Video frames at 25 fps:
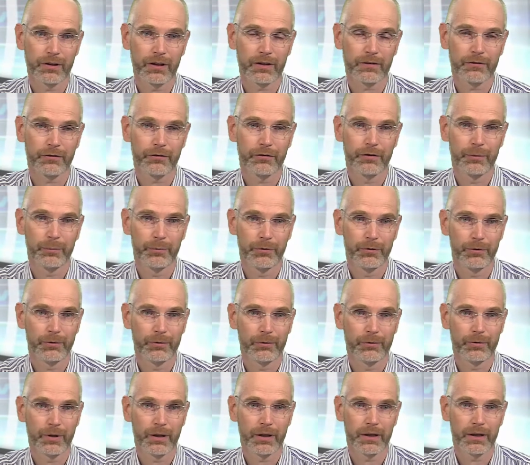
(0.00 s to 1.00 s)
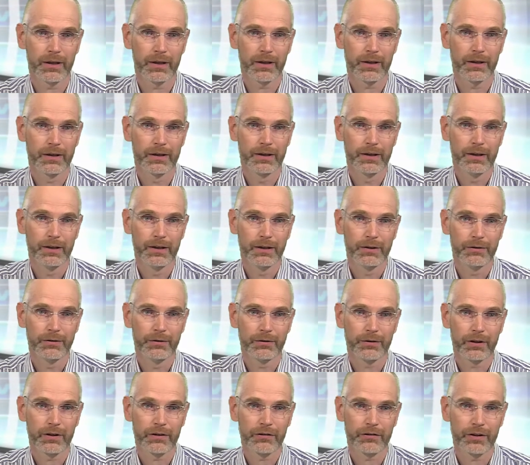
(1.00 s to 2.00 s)
a lot of CPU
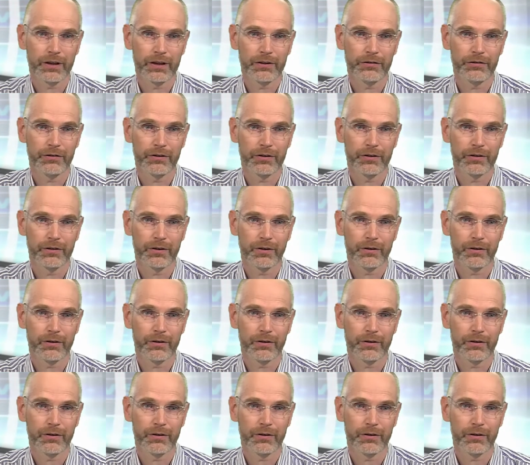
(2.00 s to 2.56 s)
utilization